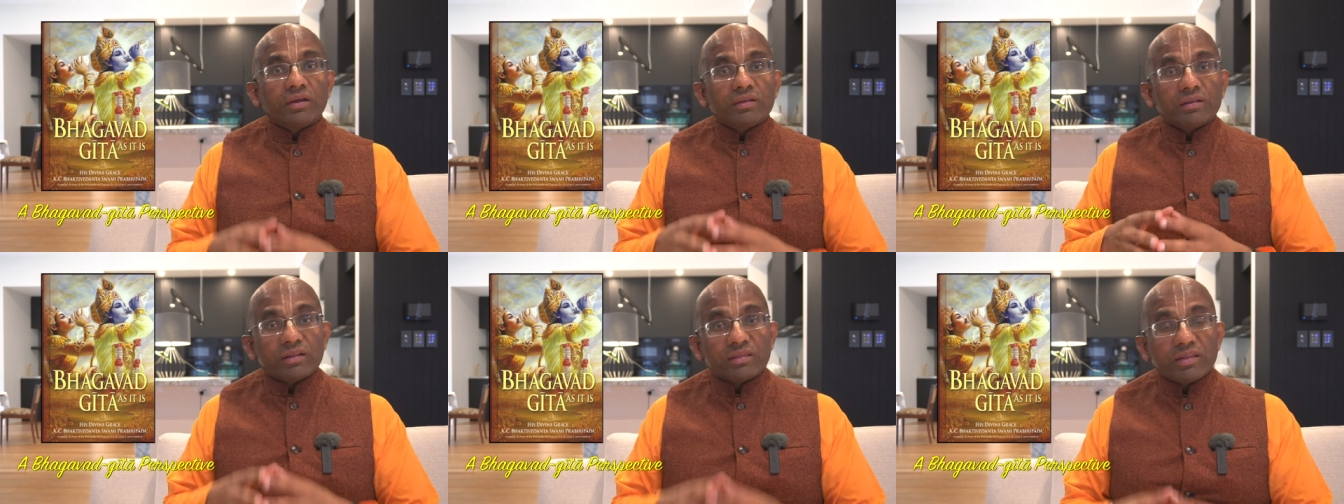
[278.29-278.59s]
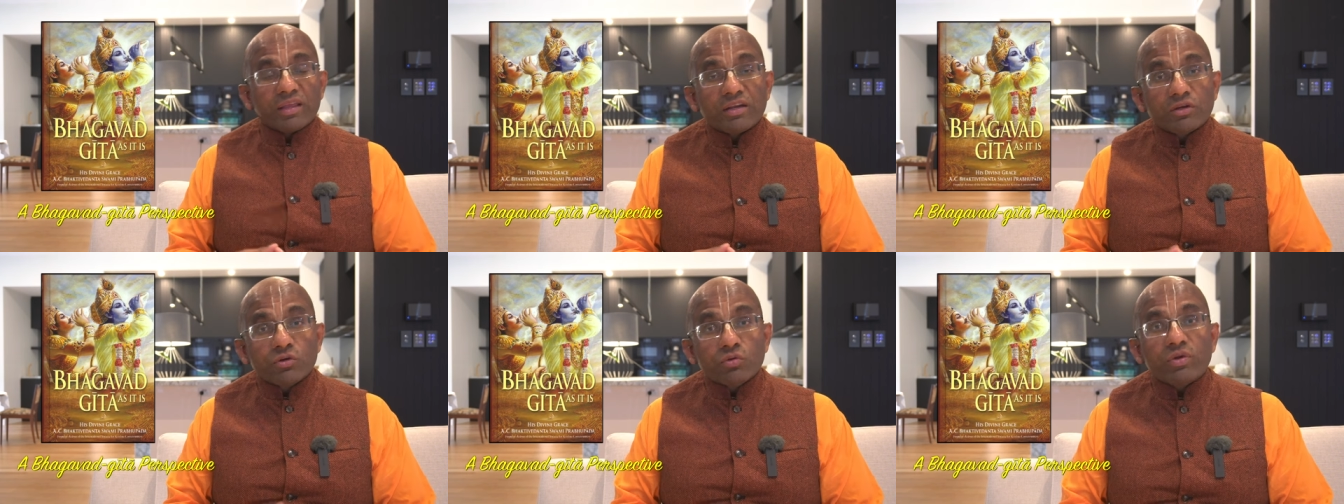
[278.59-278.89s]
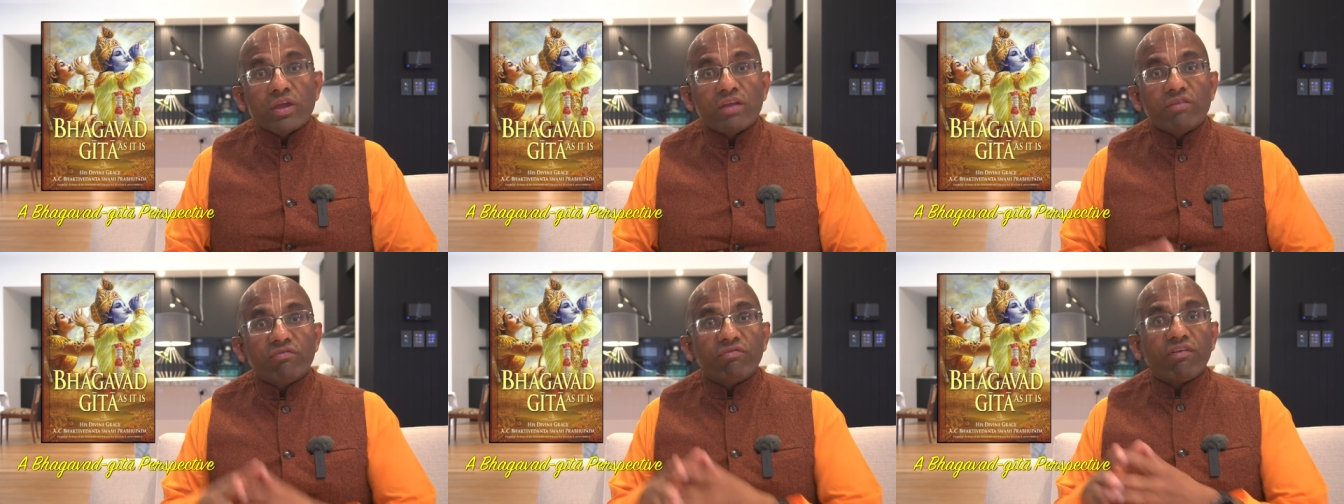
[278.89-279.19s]
that they too
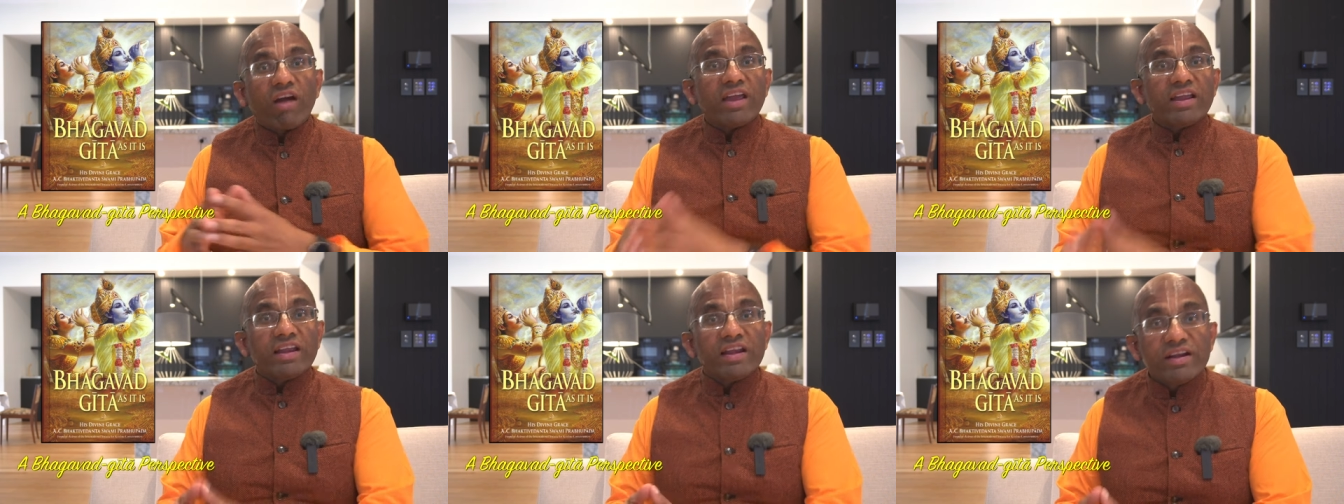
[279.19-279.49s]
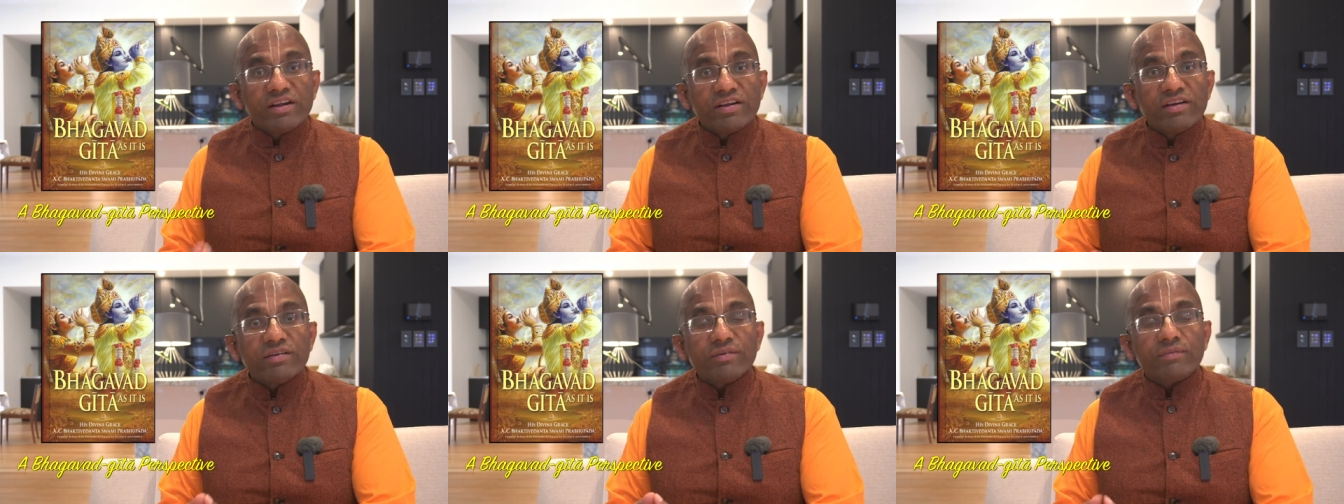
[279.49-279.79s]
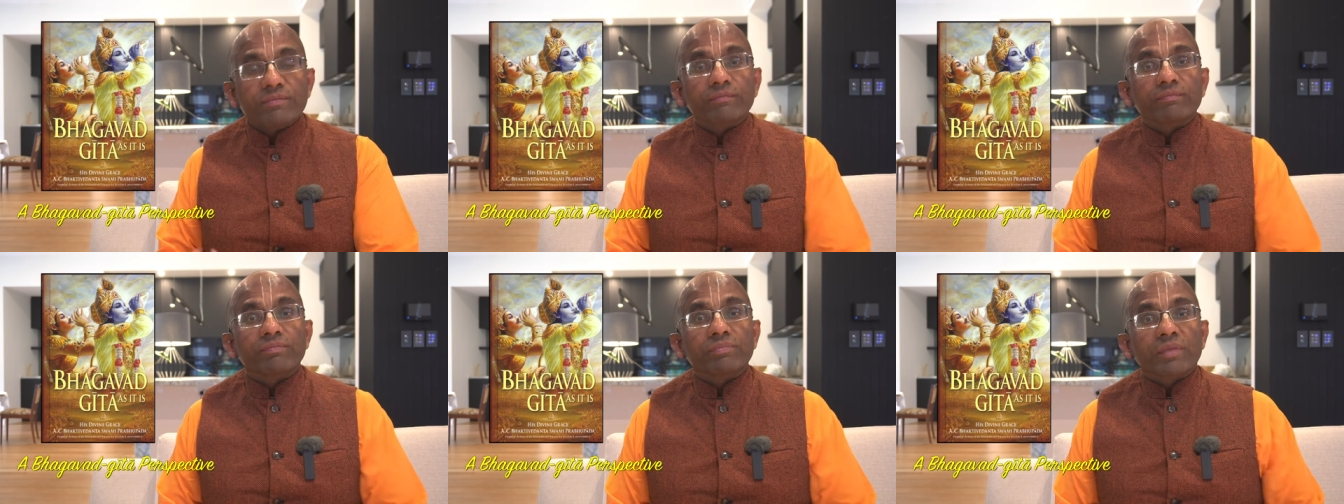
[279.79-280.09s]
can find
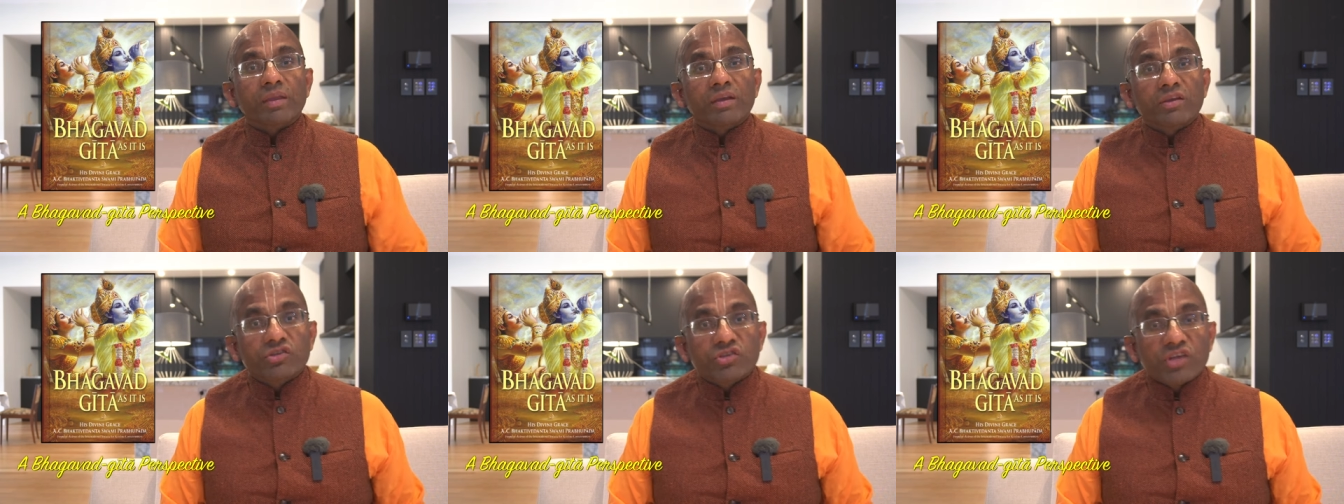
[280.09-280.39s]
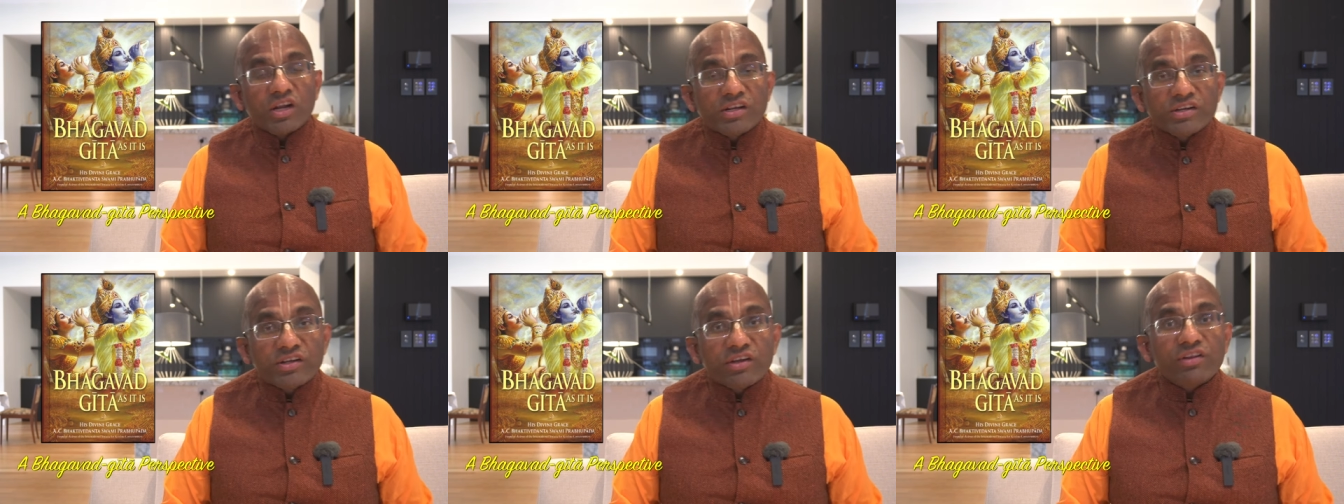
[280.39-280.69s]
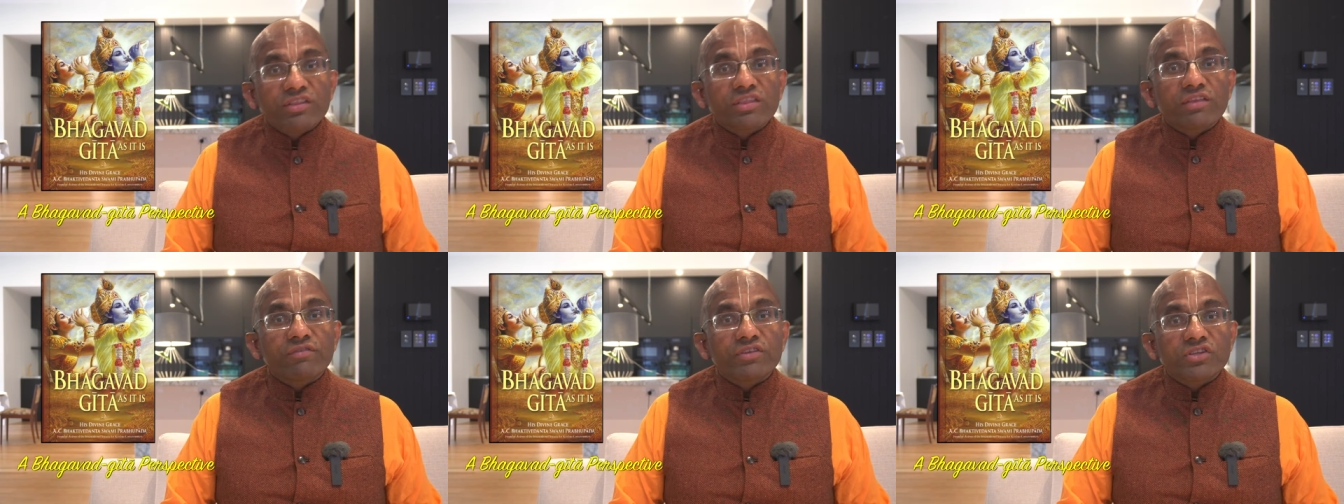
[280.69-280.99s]
shelter
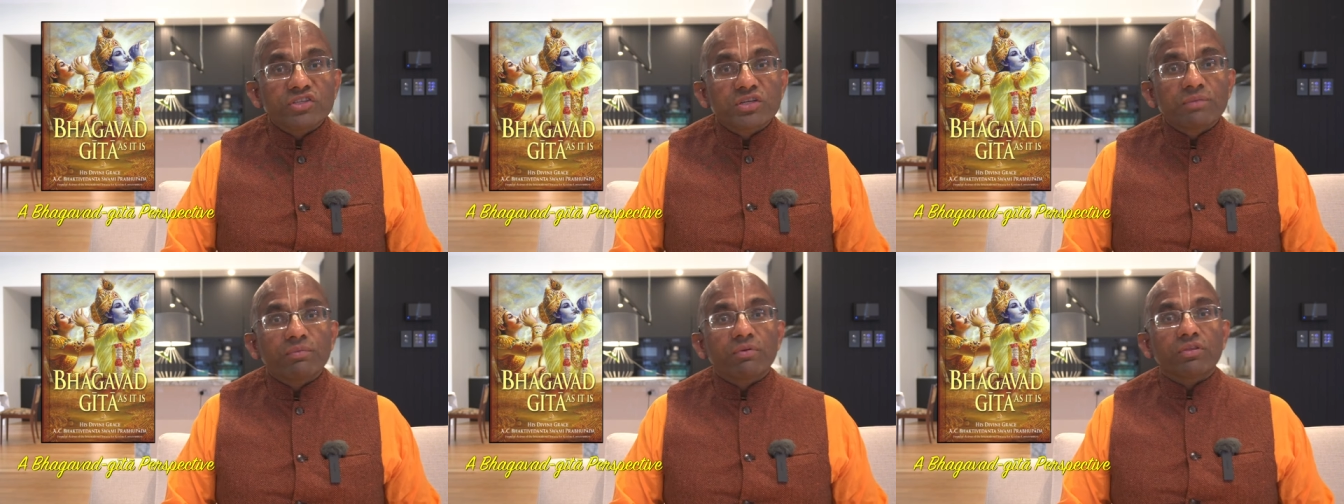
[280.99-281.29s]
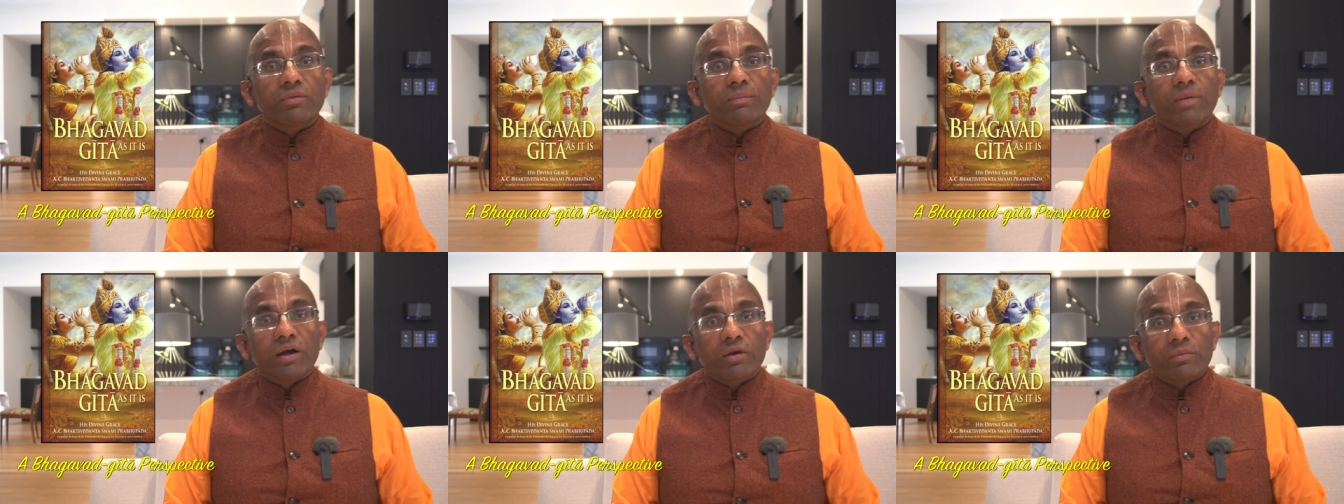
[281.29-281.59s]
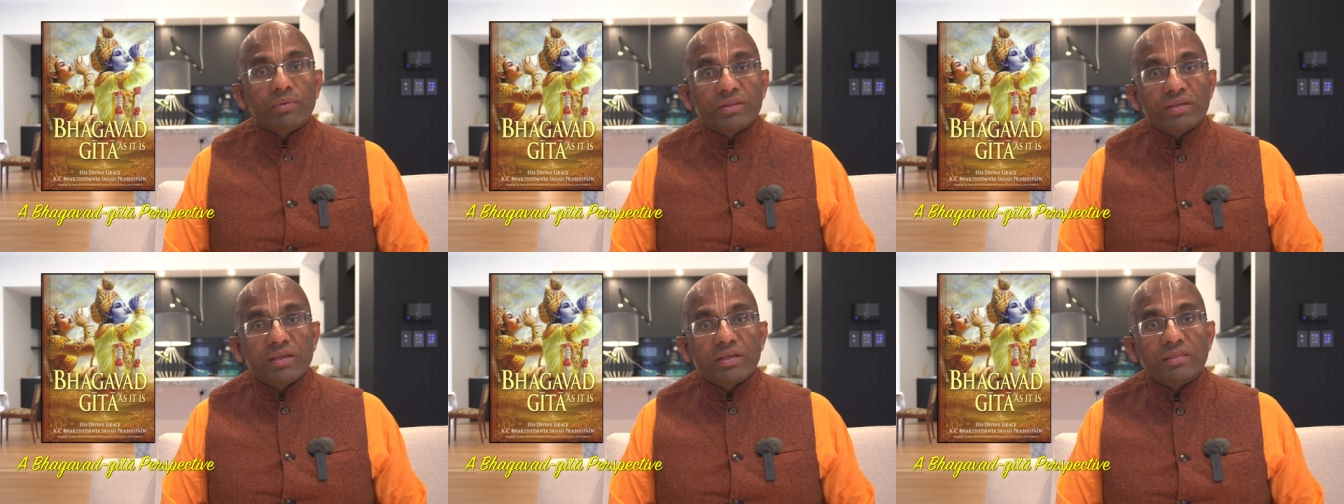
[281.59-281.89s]
in the wisdom of the
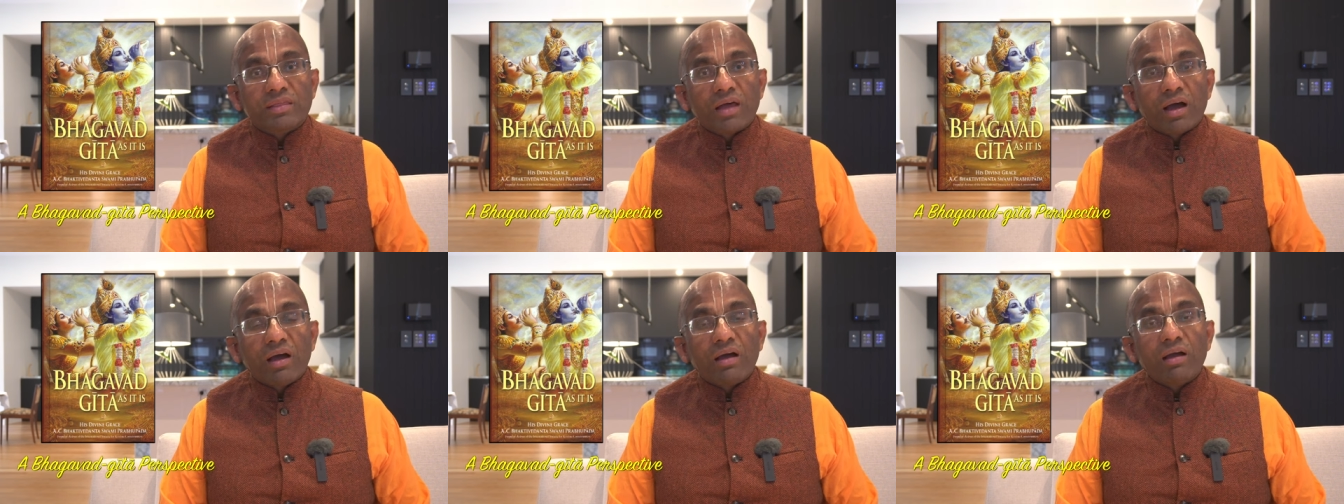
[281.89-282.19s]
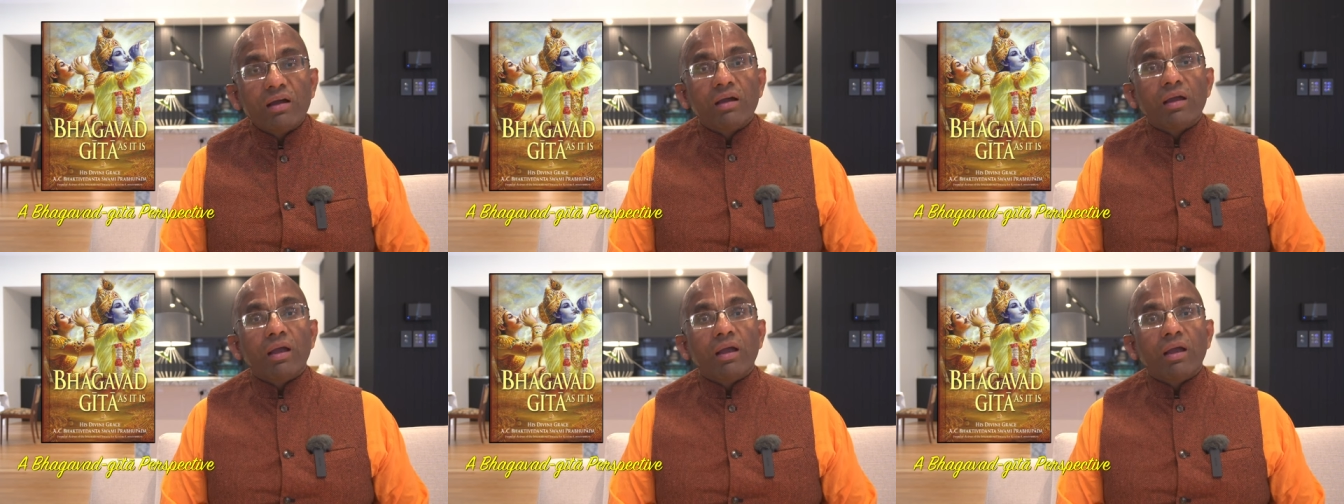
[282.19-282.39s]
Bhagavad Gita